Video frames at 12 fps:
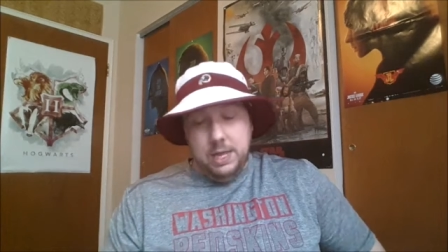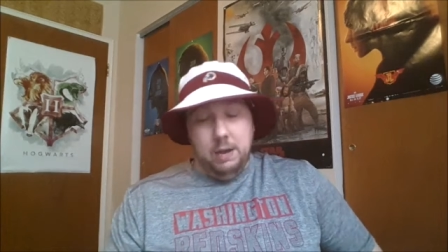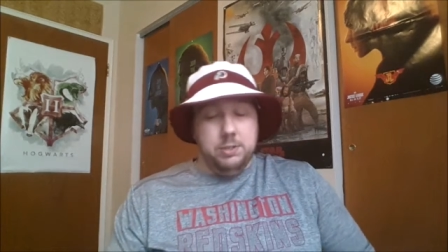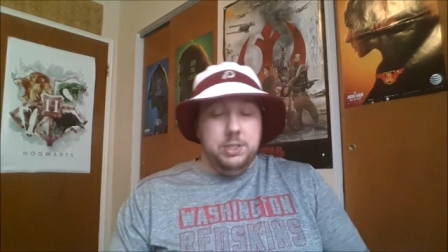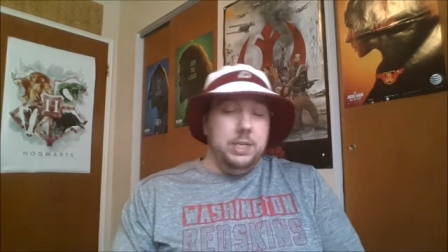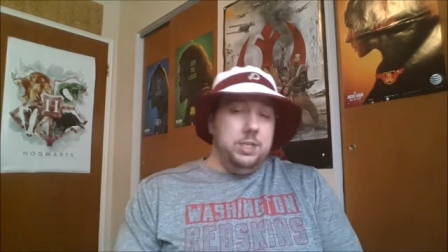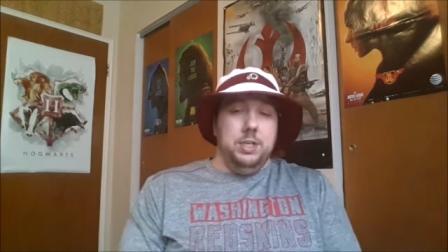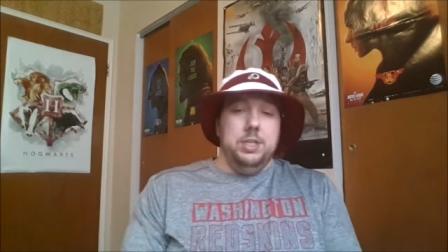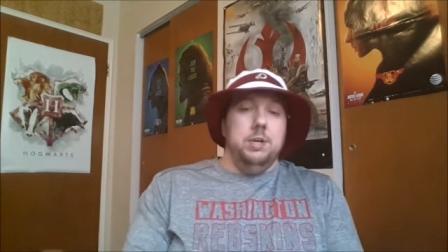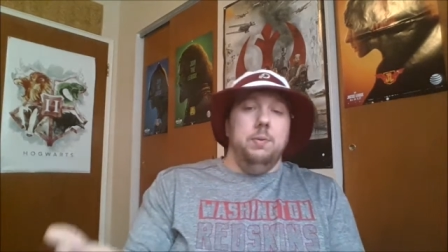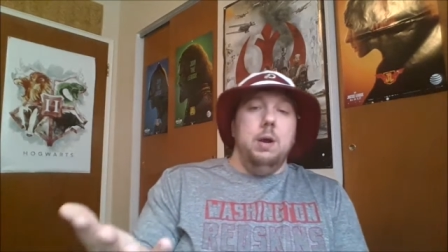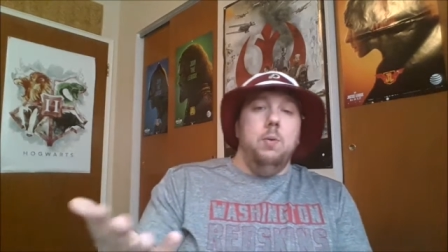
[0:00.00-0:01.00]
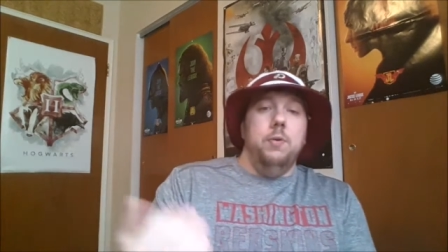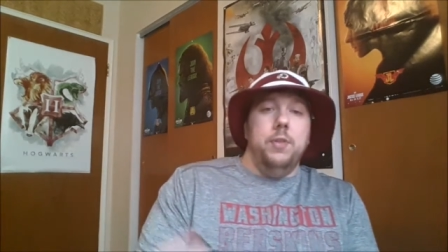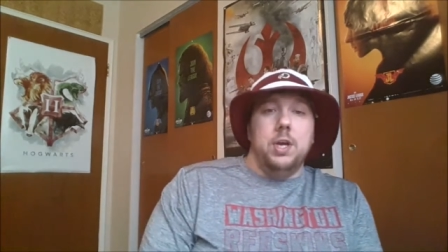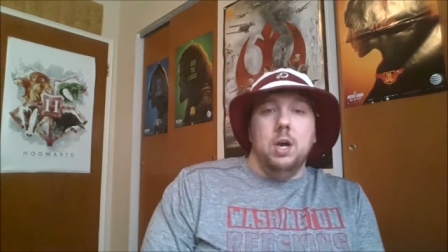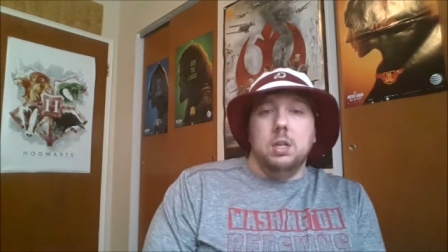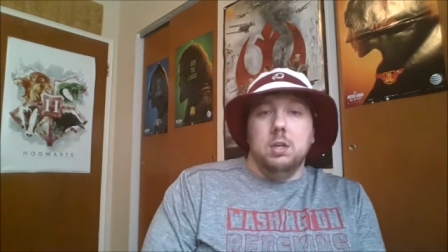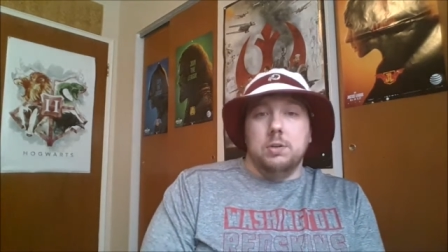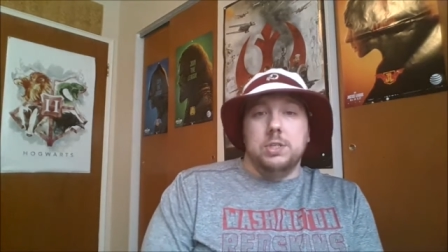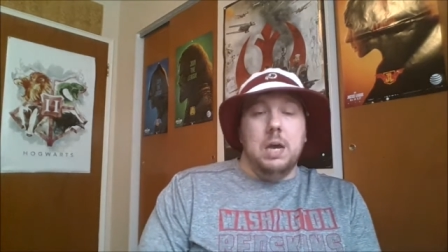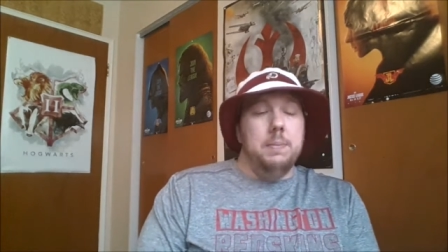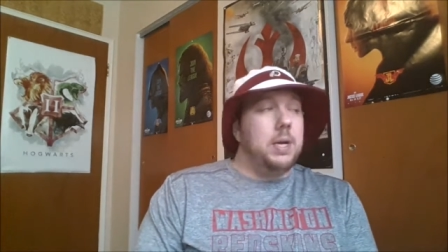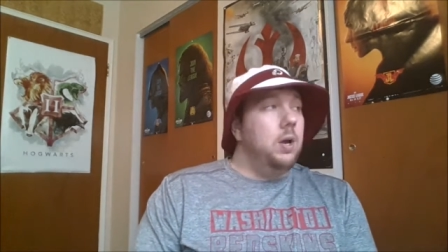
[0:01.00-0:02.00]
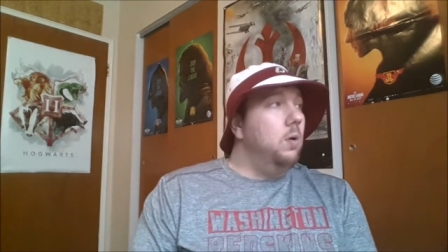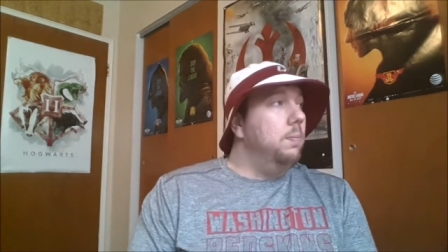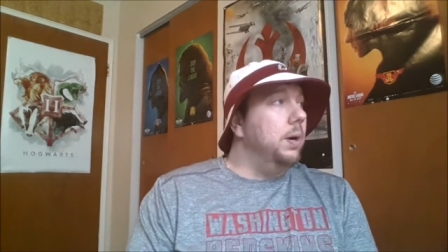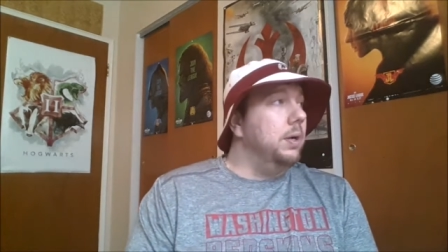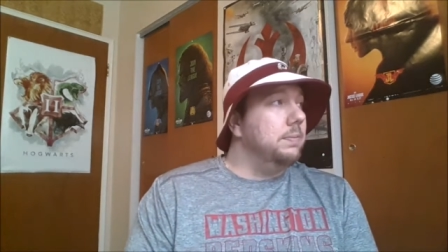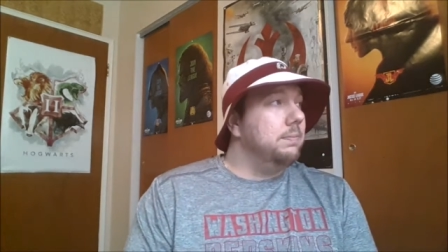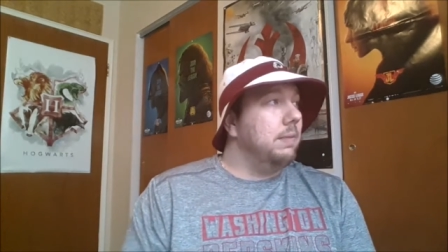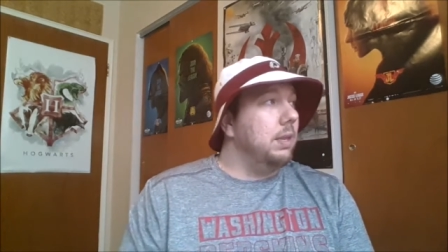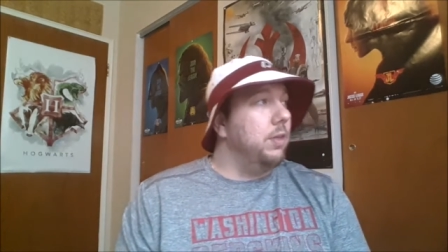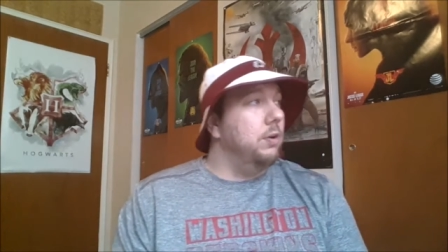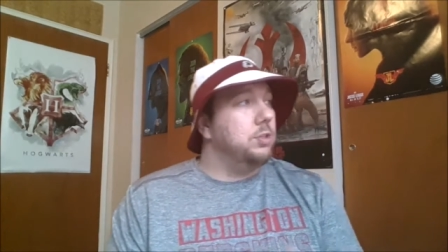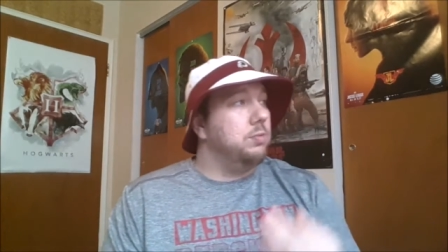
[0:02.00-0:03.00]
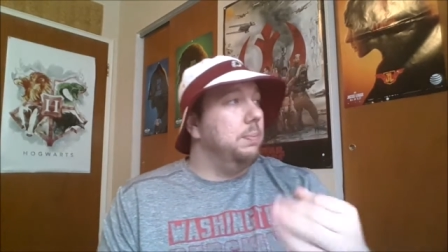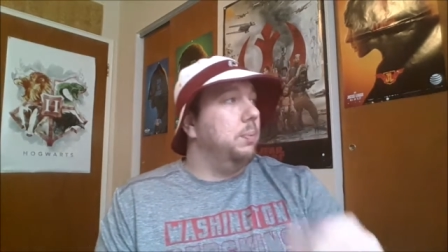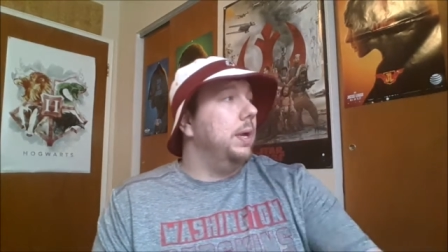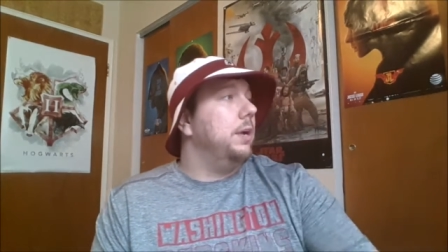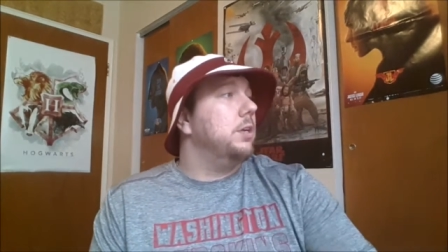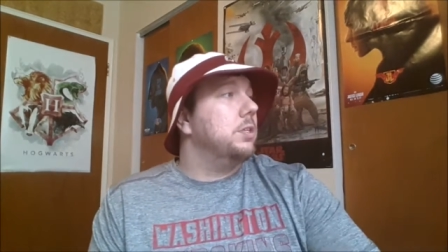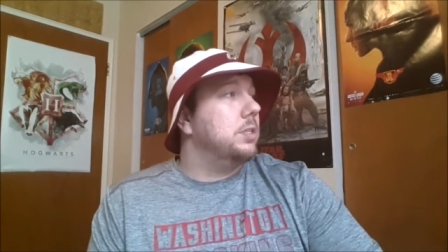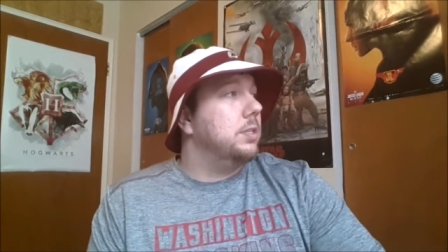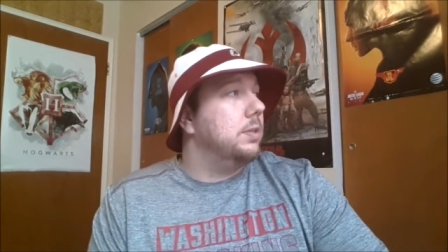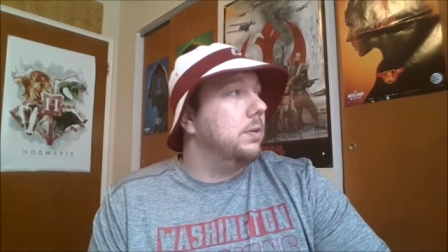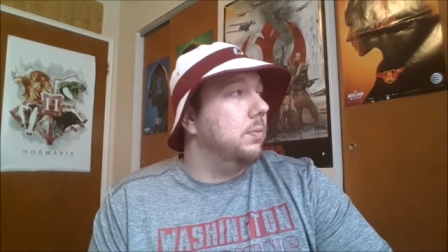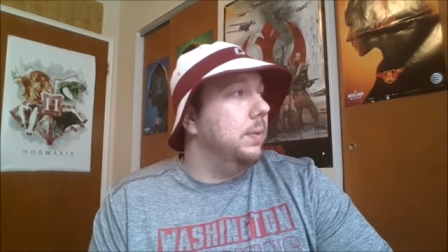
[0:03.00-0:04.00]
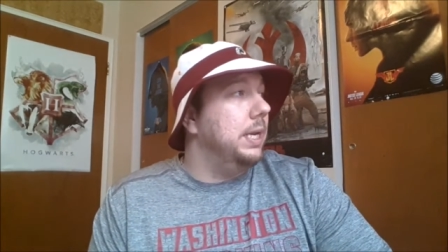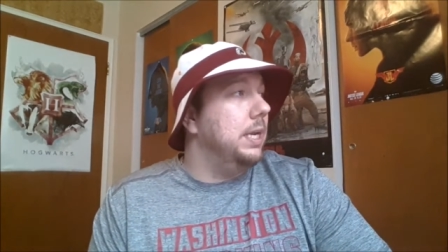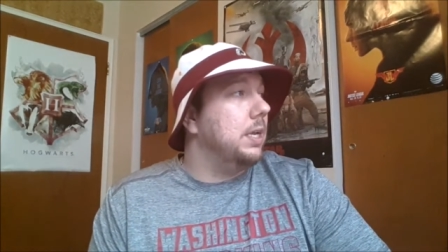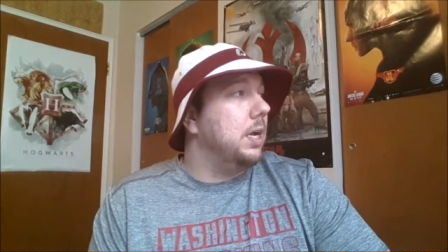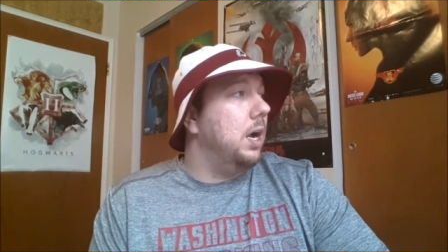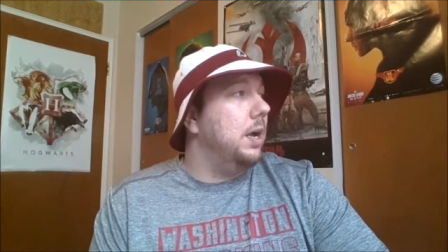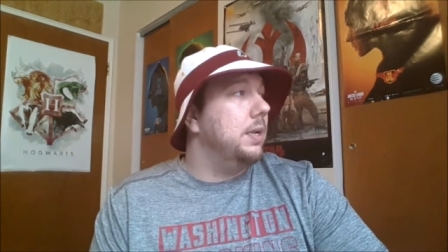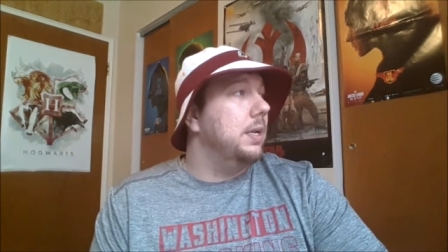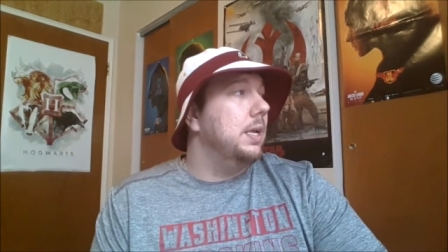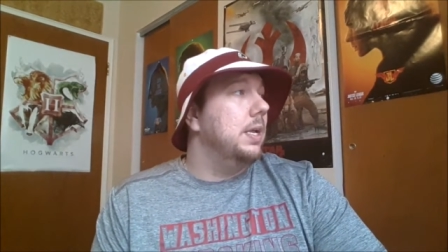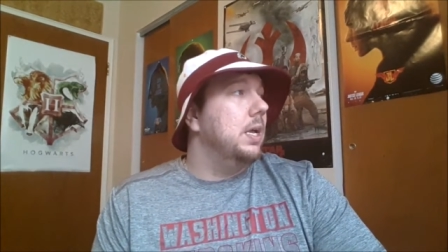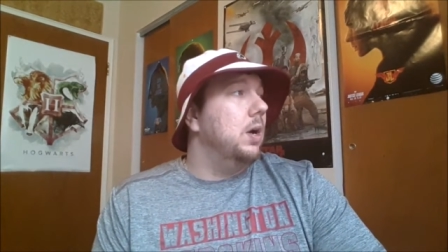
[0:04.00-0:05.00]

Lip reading: that was initially someone I wanted to cut a long time ago, but those 3 players we need to cut.